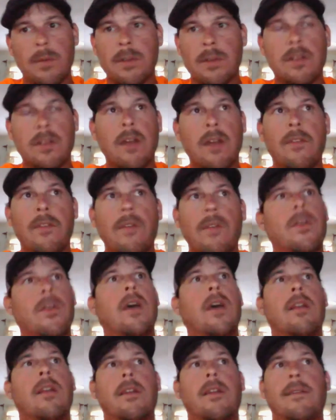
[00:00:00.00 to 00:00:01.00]
some of this stuff.
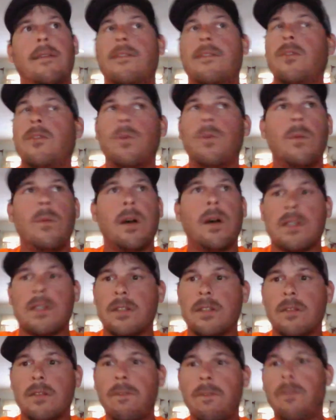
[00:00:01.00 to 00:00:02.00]
I've got
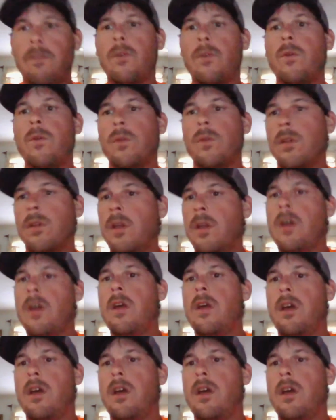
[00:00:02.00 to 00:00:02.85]
toolboxes full